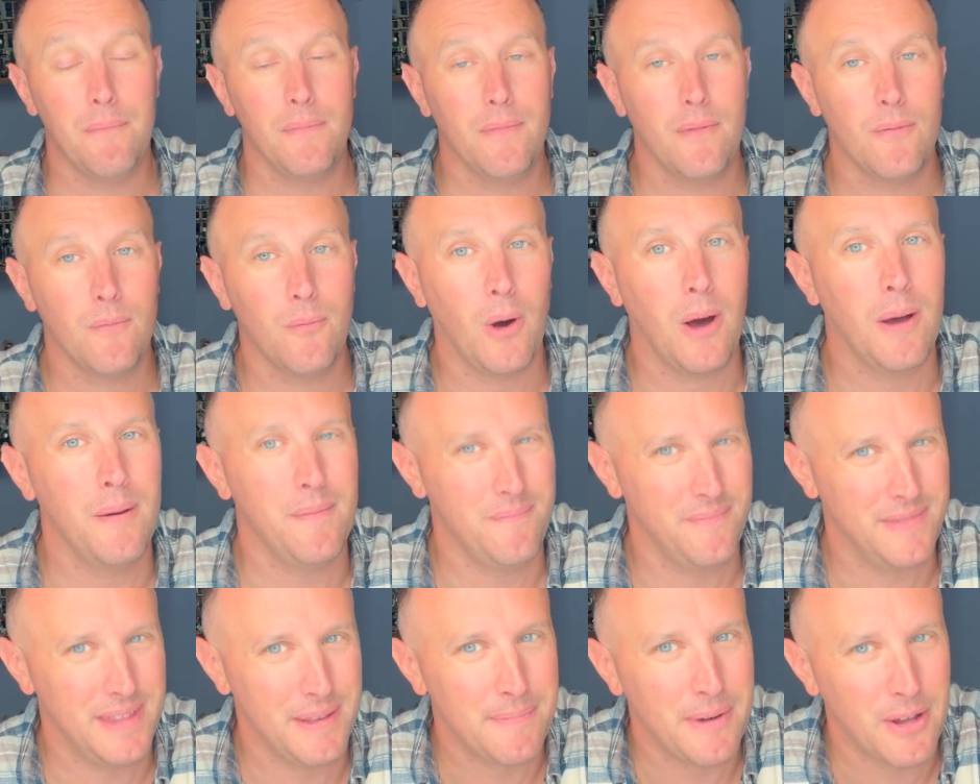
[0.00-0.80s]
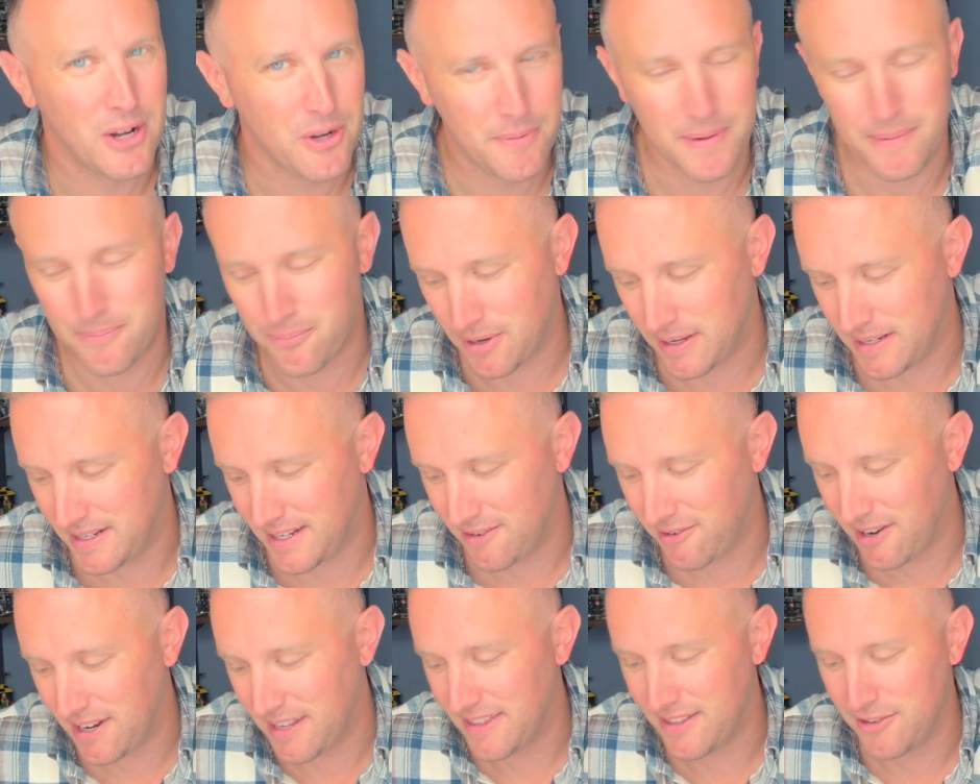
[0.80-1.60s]
Well, they better be printed,
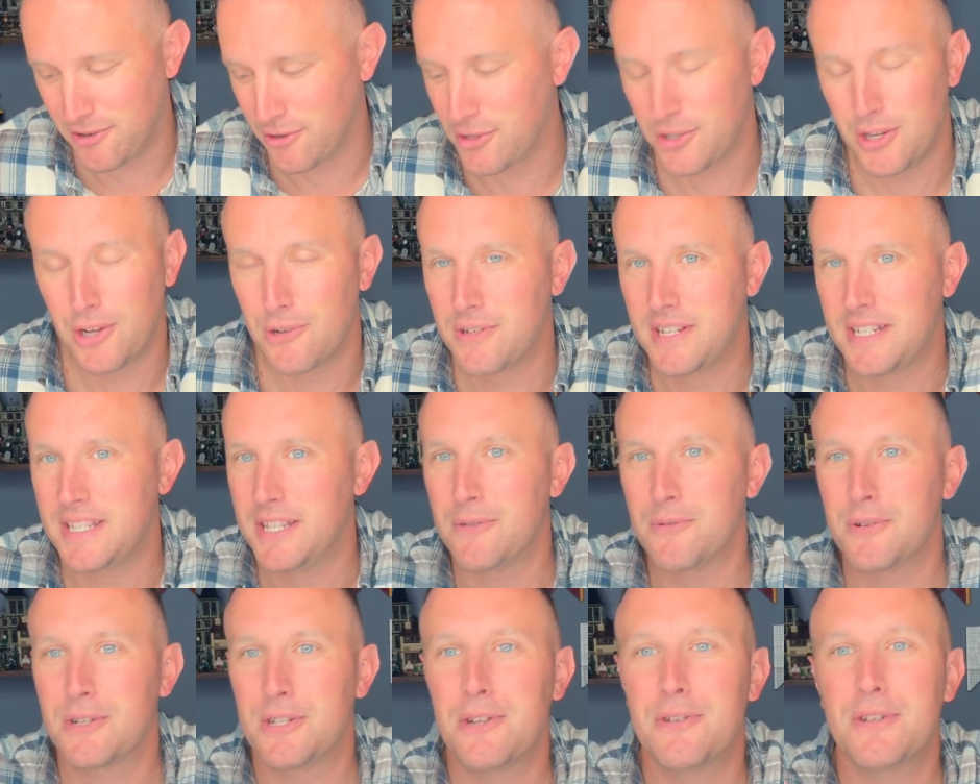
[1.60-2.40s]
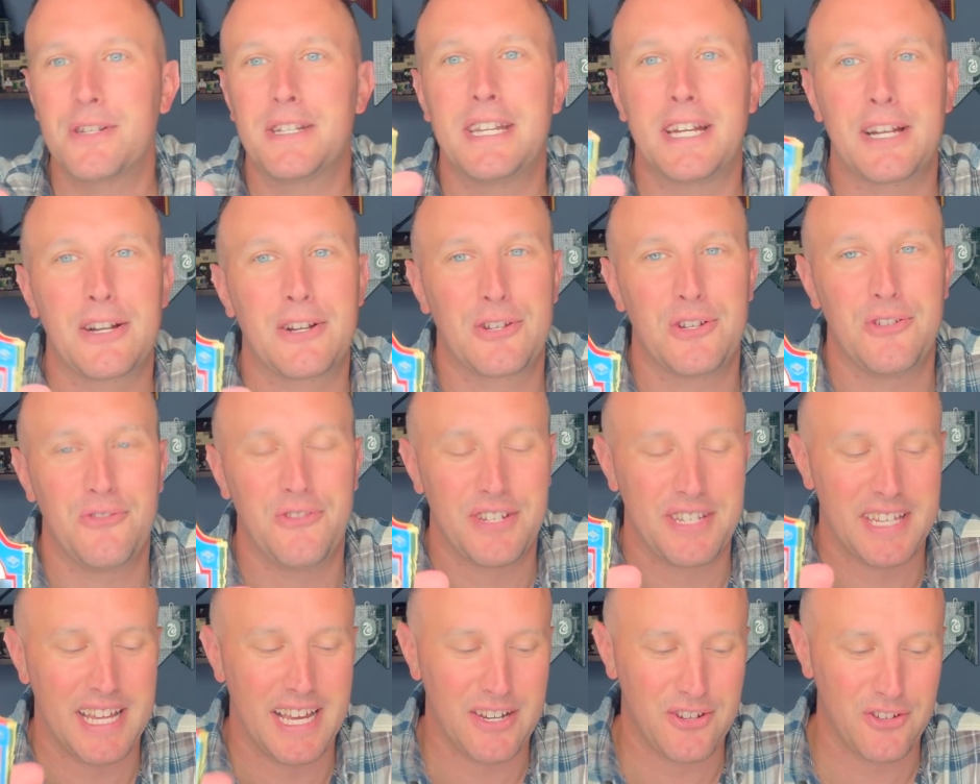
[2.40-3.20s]
right? There was no stickers on
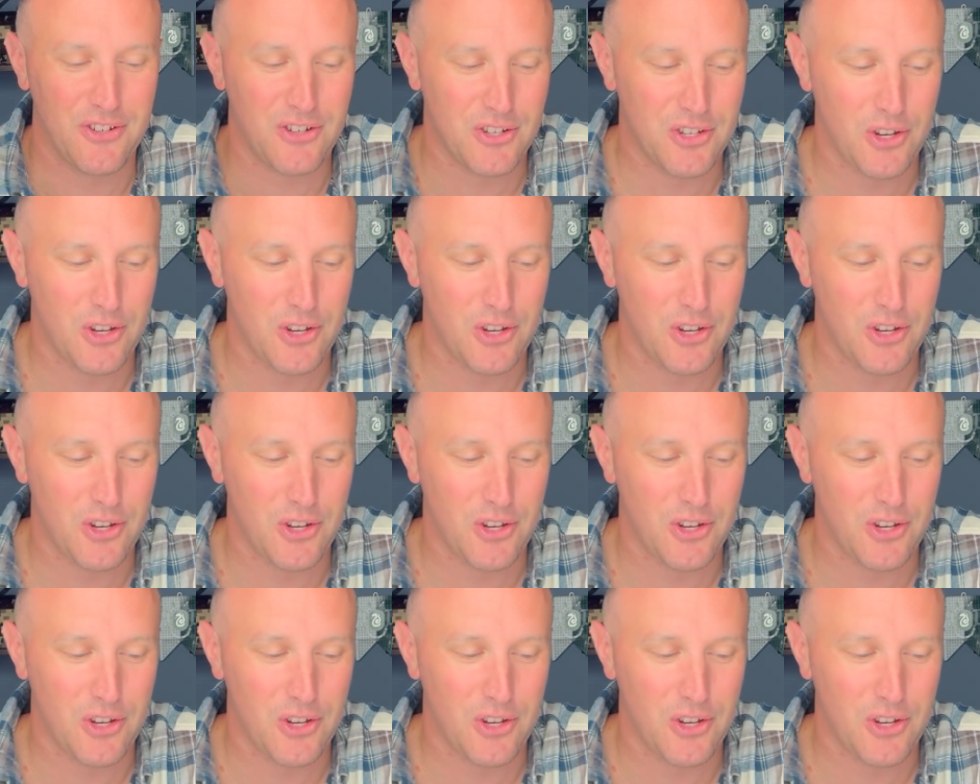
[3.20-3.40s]
this last year,